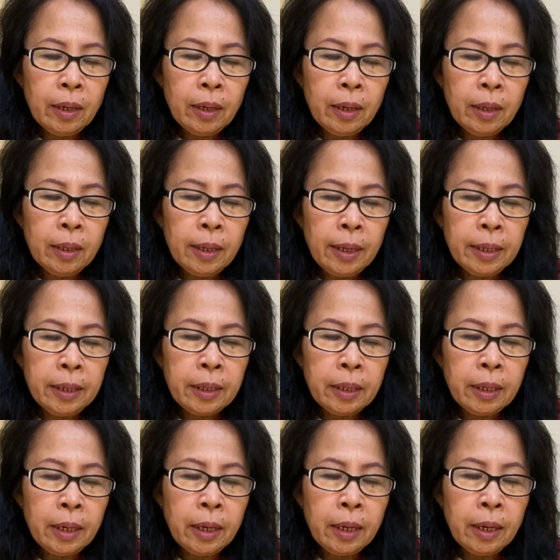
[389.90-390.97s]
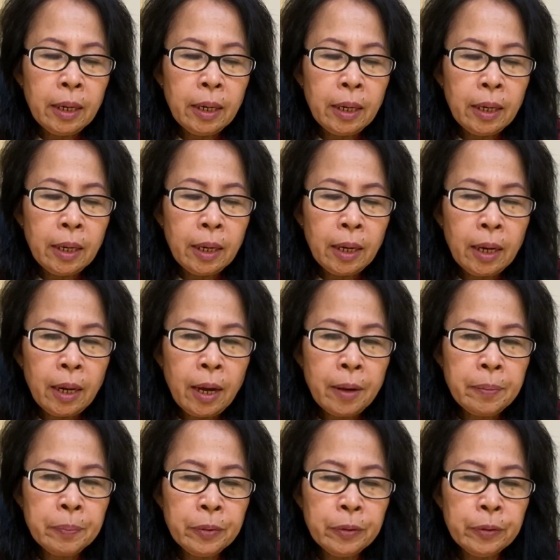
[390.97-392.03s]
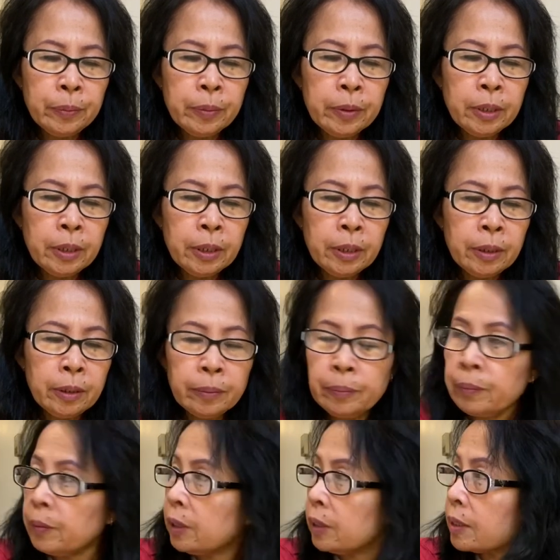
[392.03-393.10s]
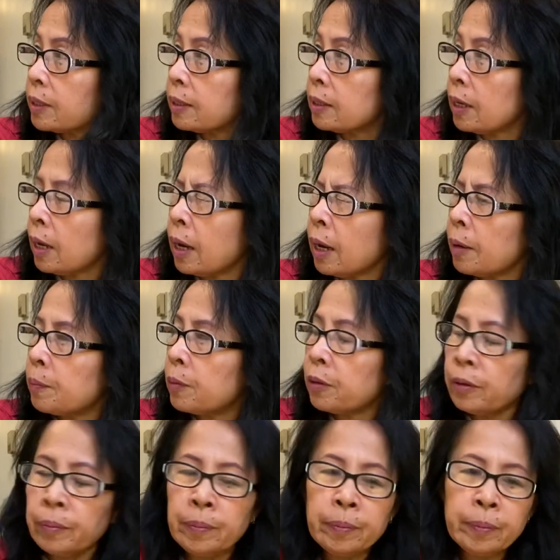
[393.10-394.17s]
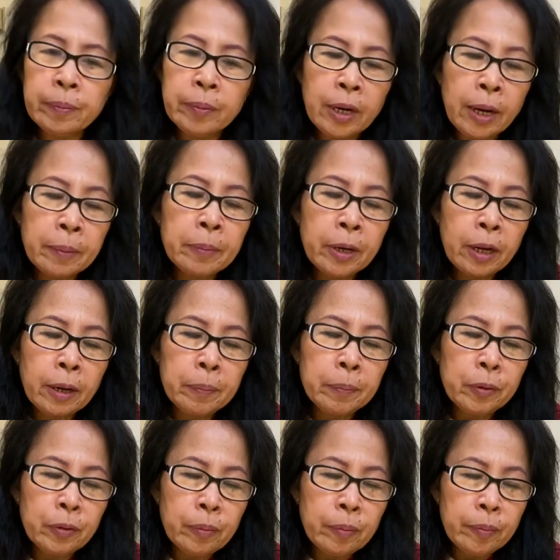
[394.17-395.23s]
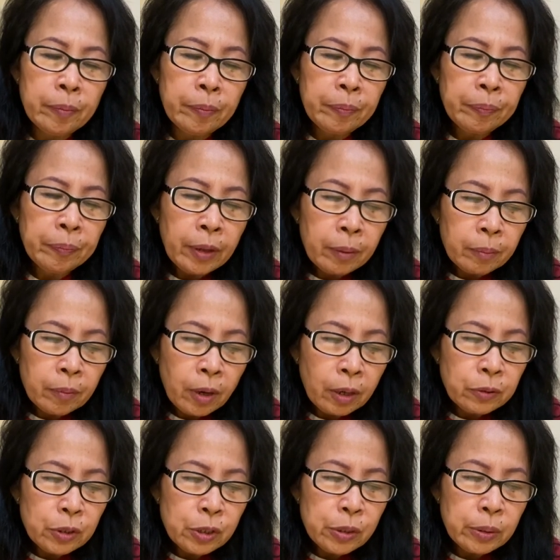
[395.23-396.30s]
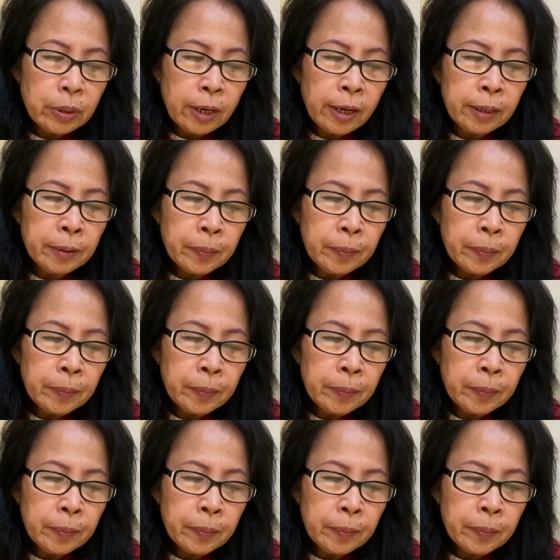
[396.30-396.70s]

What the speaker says: like half of half a cup of brown sugar,